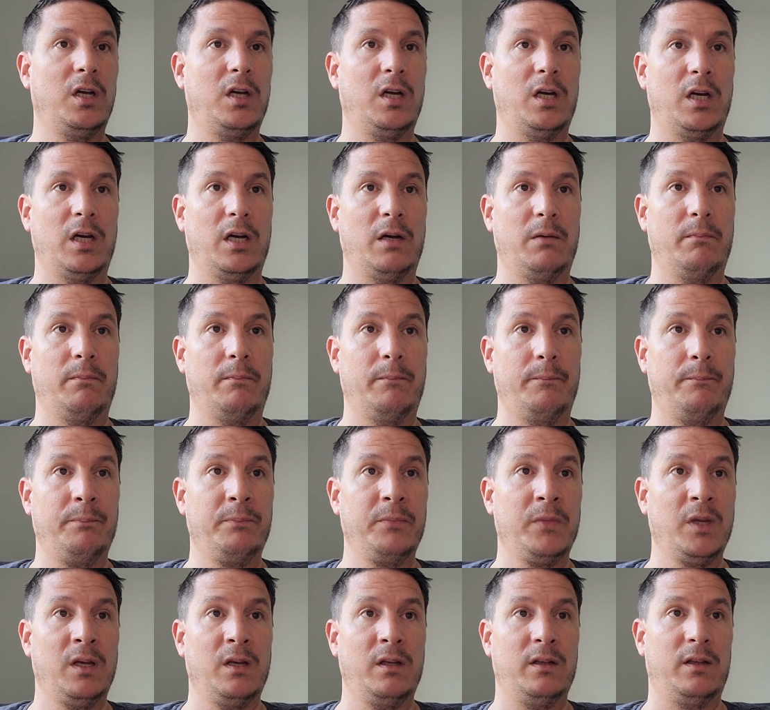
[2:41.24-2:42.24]

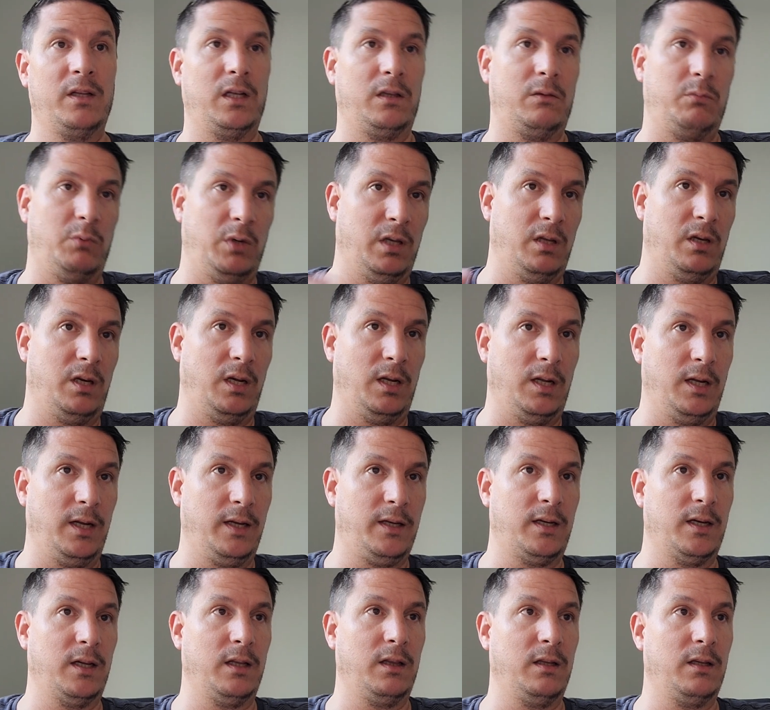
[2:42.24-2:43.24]
that we really
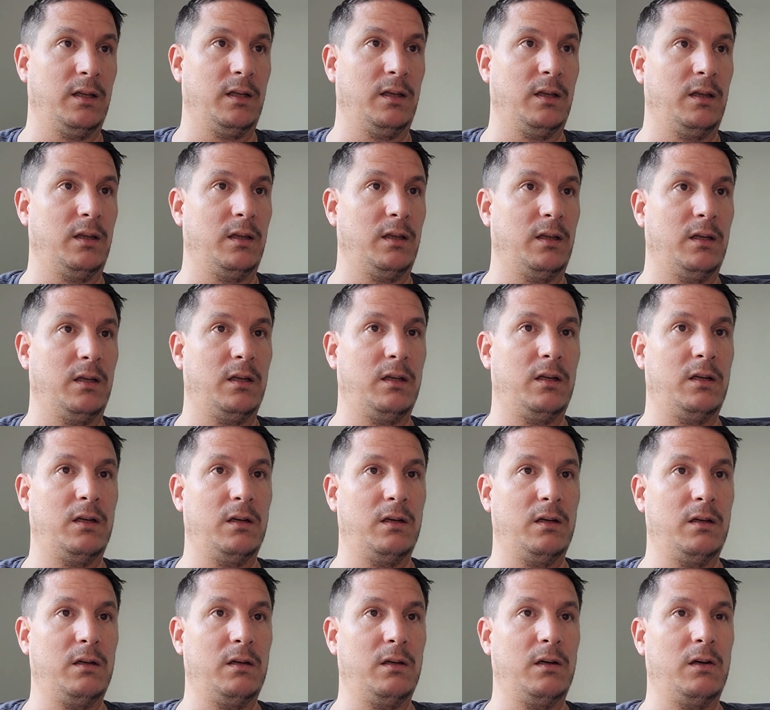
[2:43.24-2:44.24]
can then,
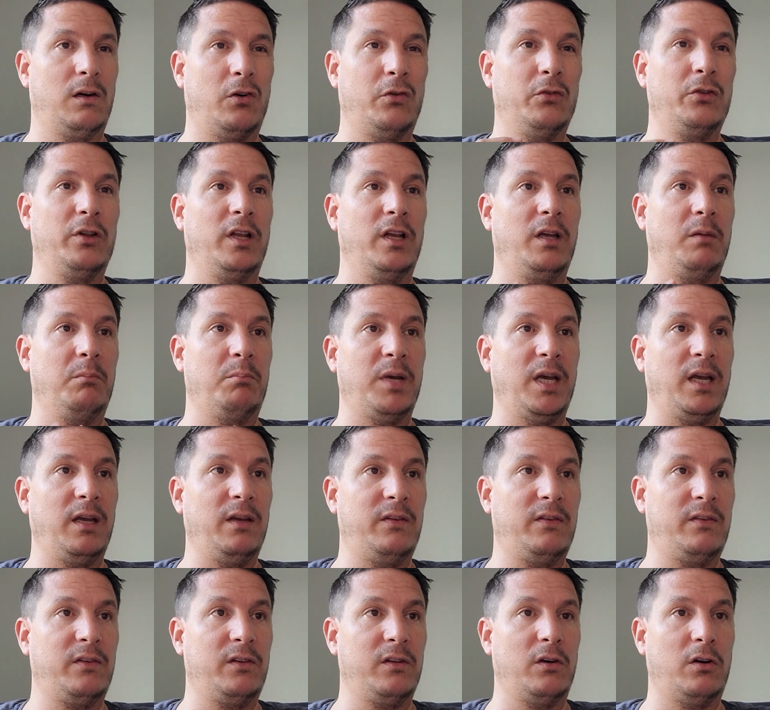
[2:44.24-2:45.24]
only
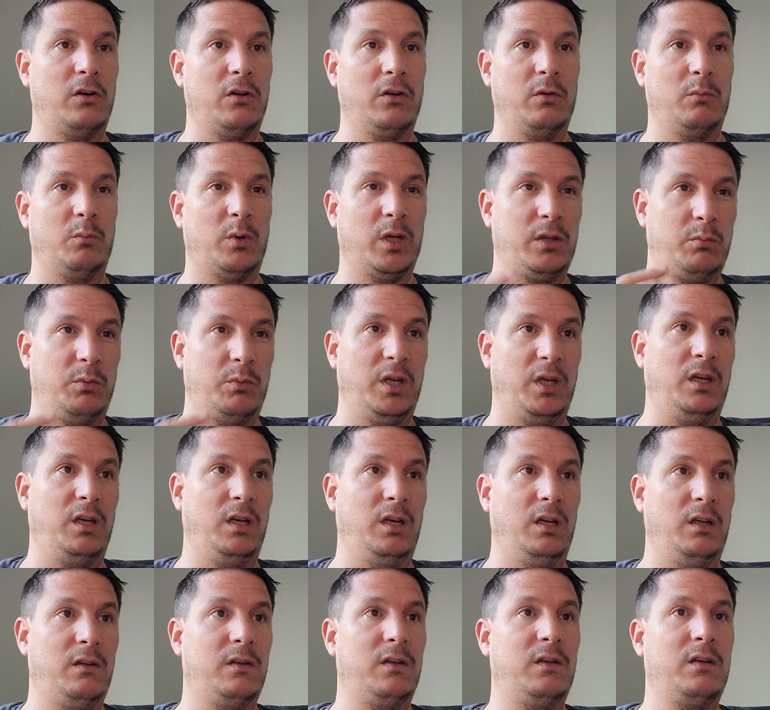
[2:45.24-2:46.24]
based on what we
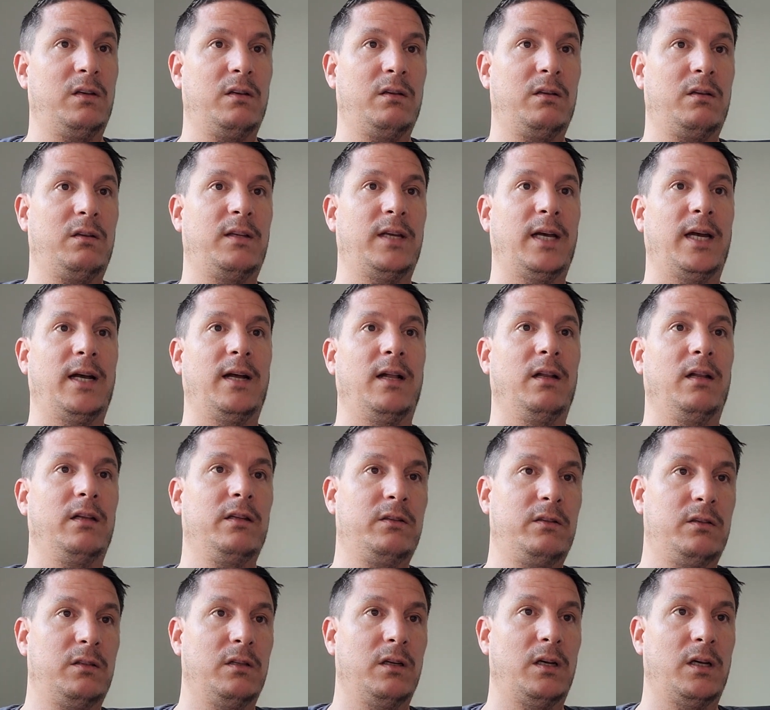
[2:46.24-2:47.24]
need, tell
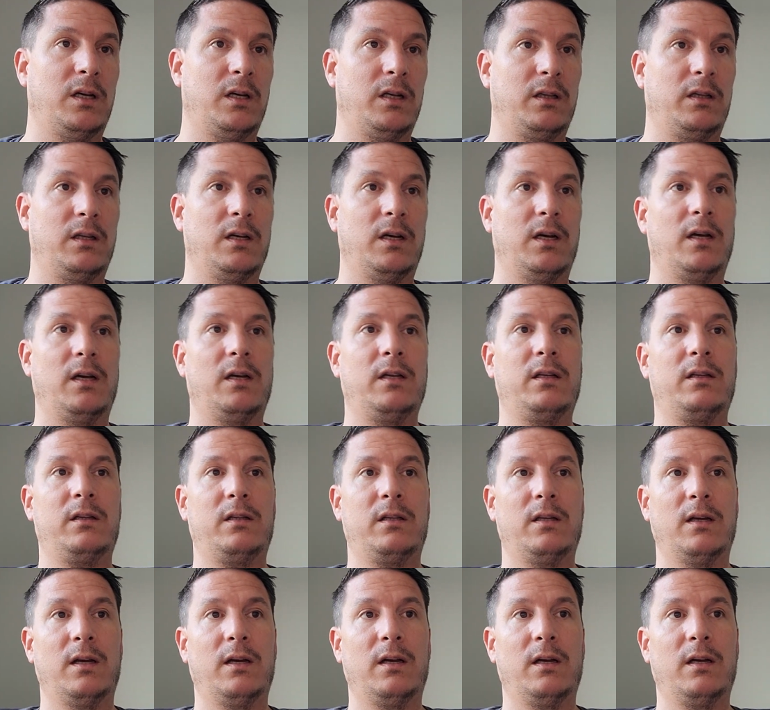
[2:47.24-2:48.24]

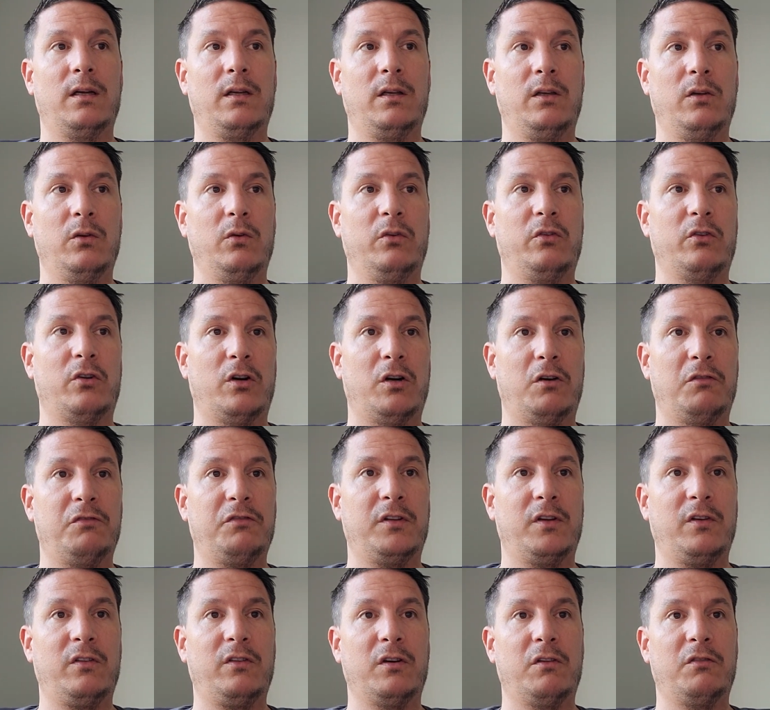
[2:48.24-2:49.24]
the user of
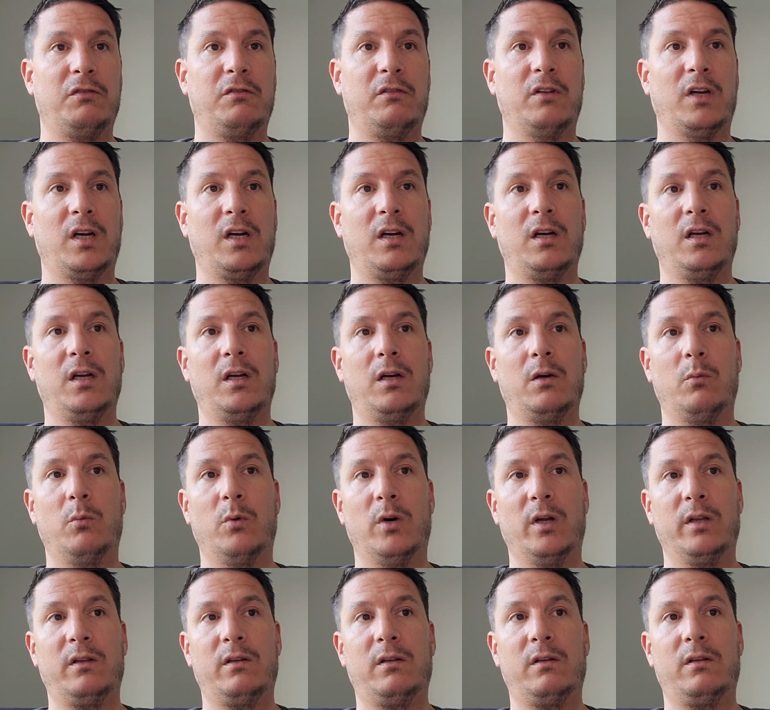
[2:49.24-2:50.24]
the software
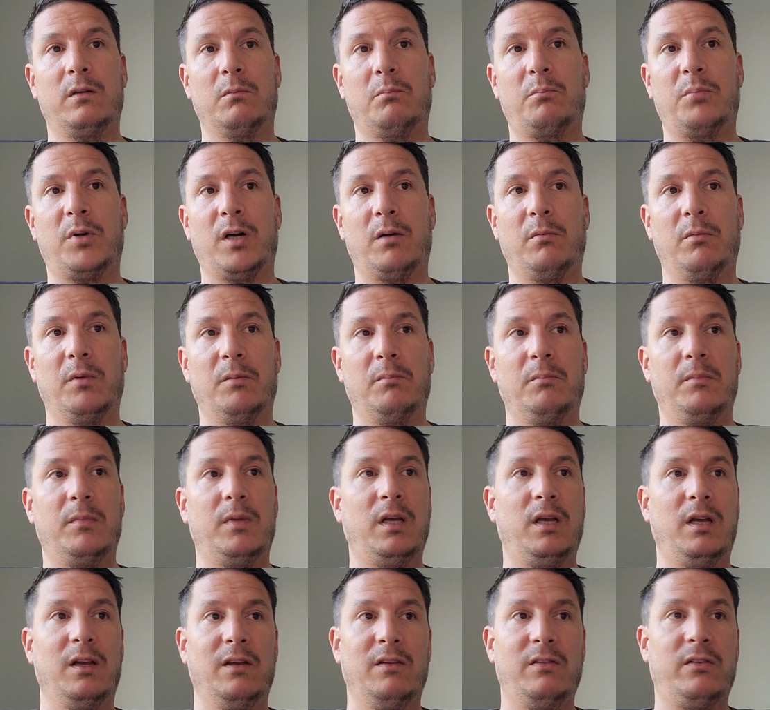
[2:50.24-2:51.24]
what the problem
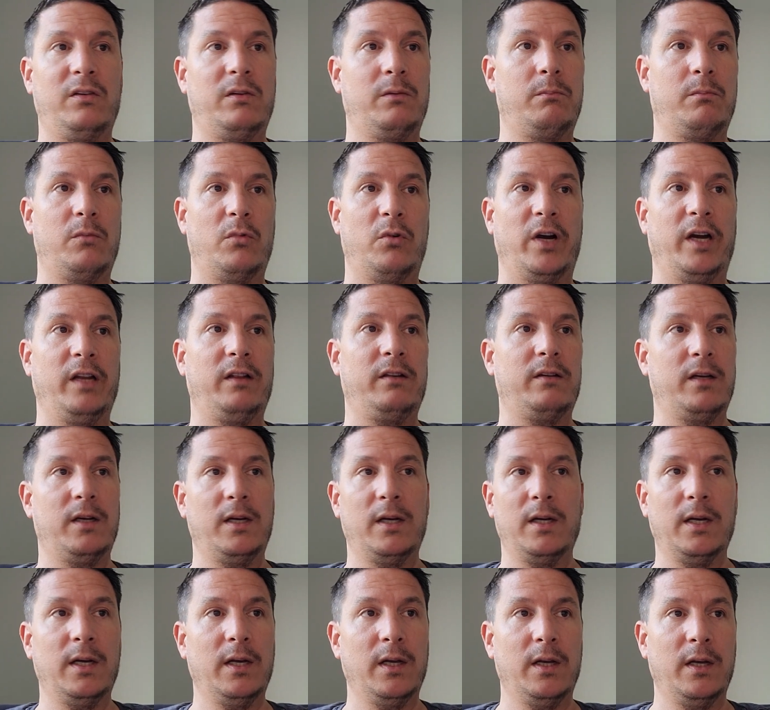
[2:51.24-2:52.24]
is, right?
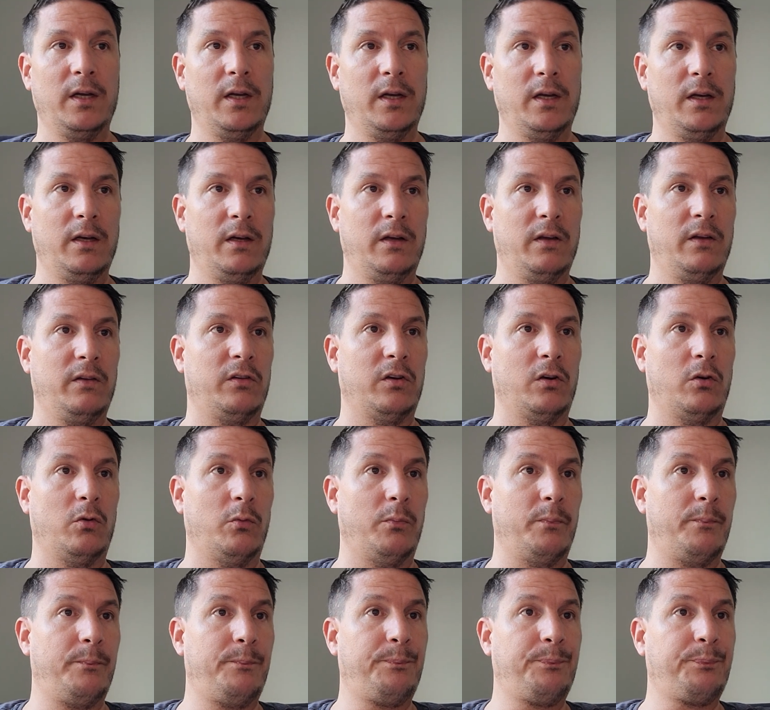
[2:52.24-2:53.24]

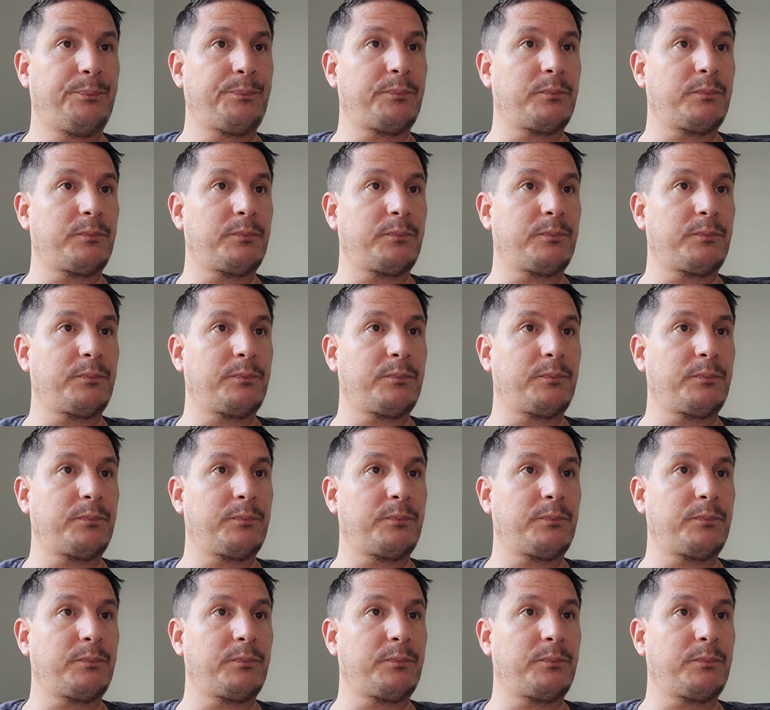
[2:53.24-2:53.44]
So